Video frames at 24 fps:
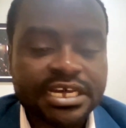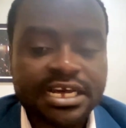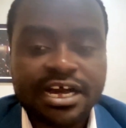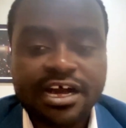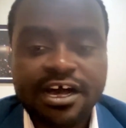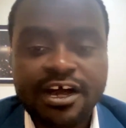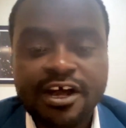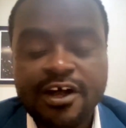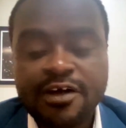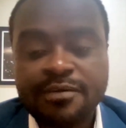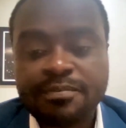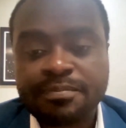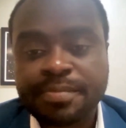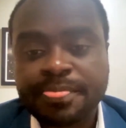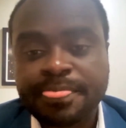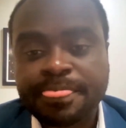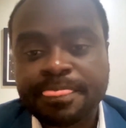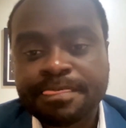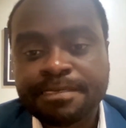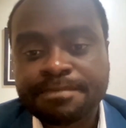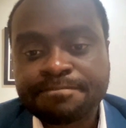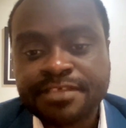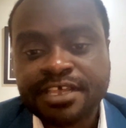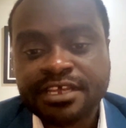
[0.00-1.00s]

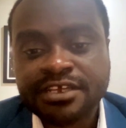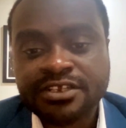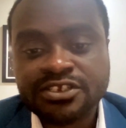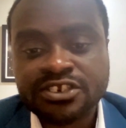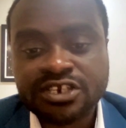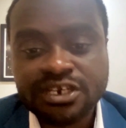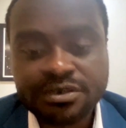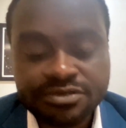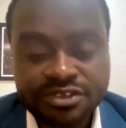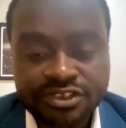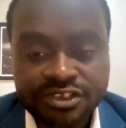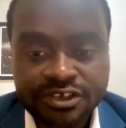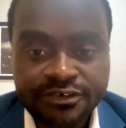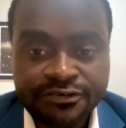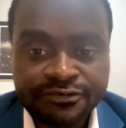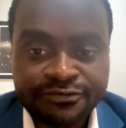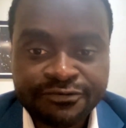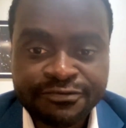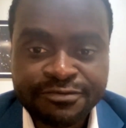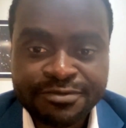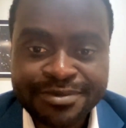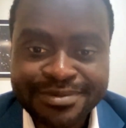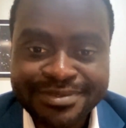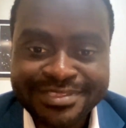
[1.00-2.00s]
In terms
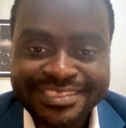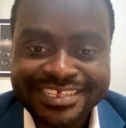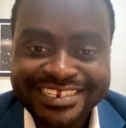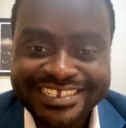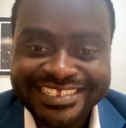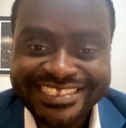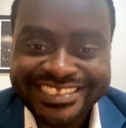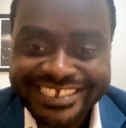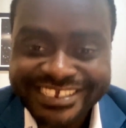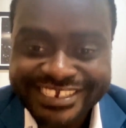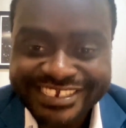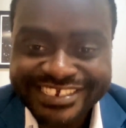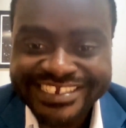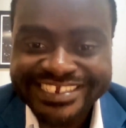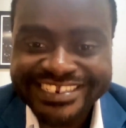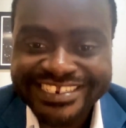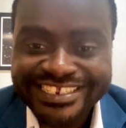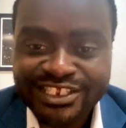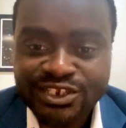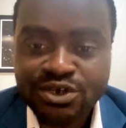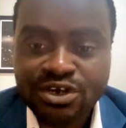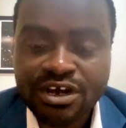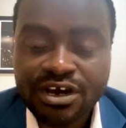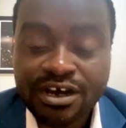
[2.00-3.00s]
of the
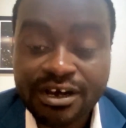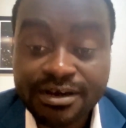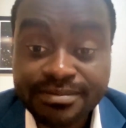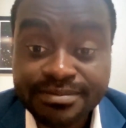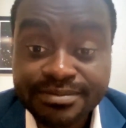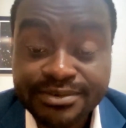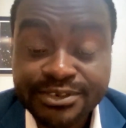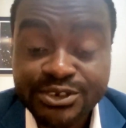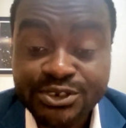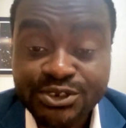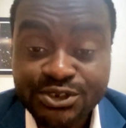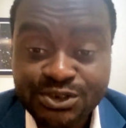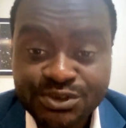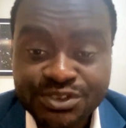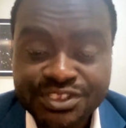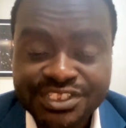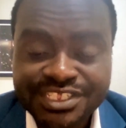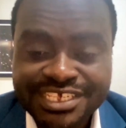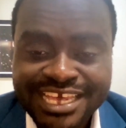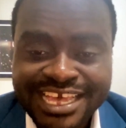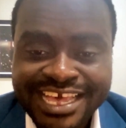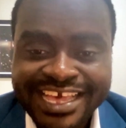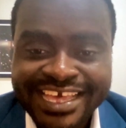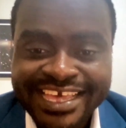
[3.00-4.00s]
decision to come to
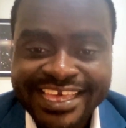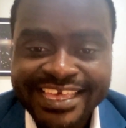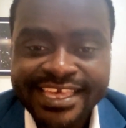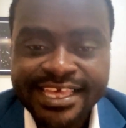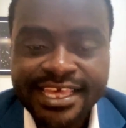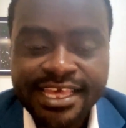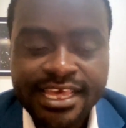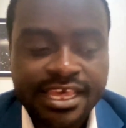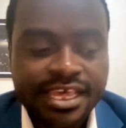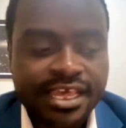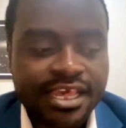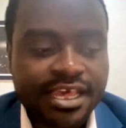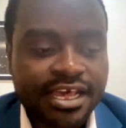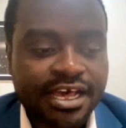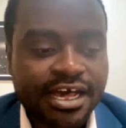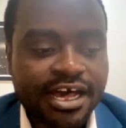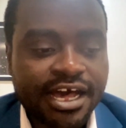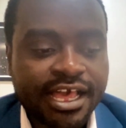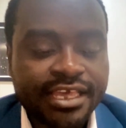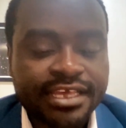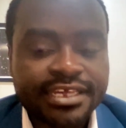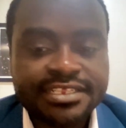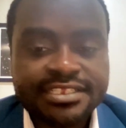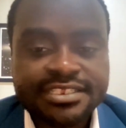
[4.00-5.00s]
UCI,
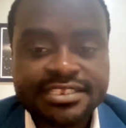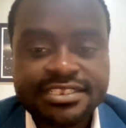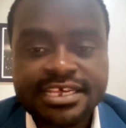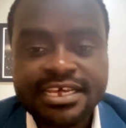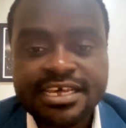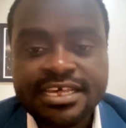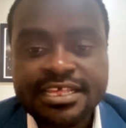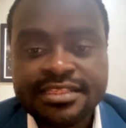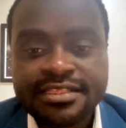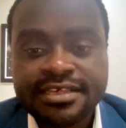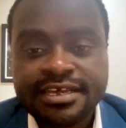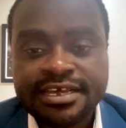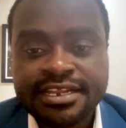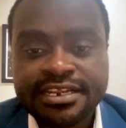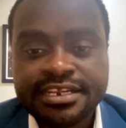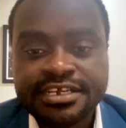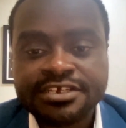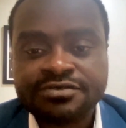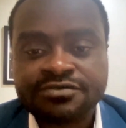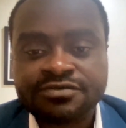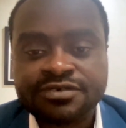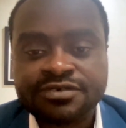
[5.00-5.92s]
I could say that it